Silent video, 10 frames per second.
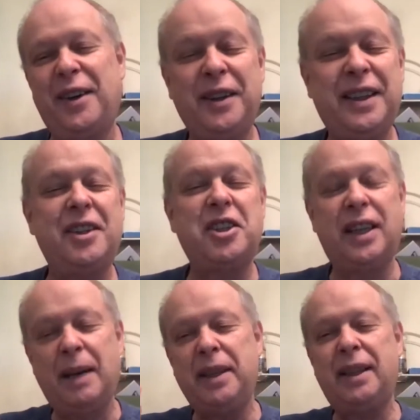okay, she
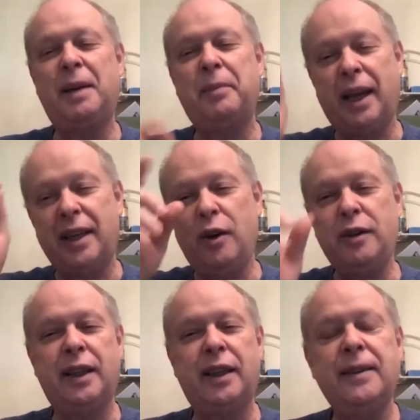gave me the number. I go
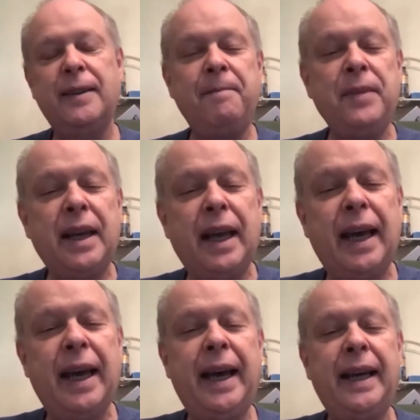there,
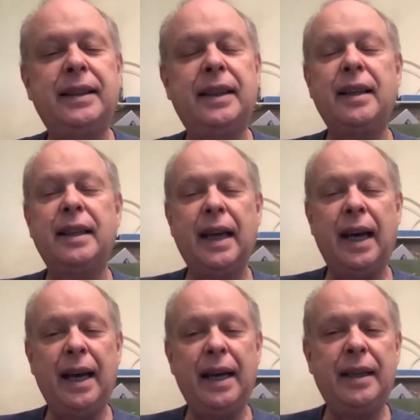and the
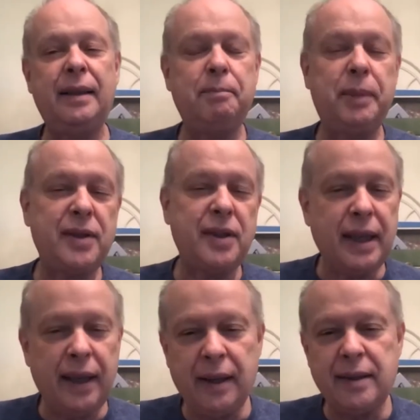guy puts his
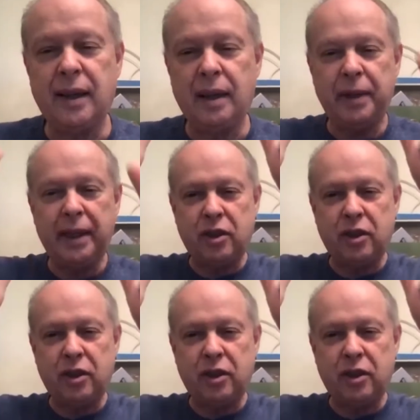hands on me,